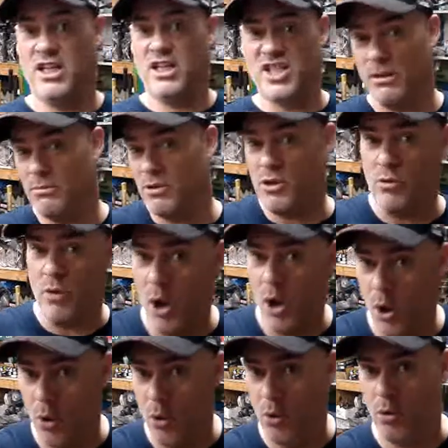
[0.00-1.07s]

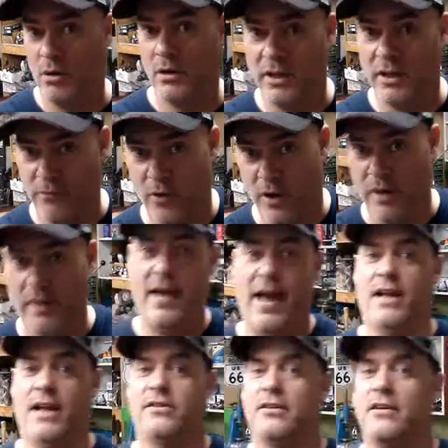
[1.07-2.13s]
W-O in front of
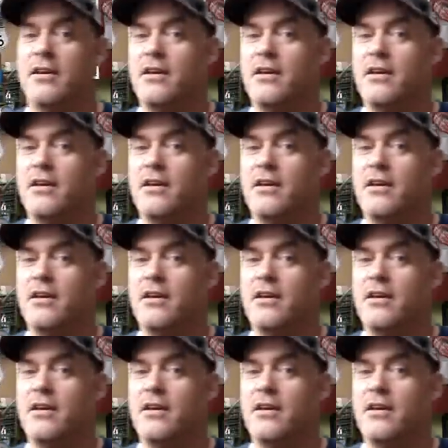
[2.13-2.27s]
that.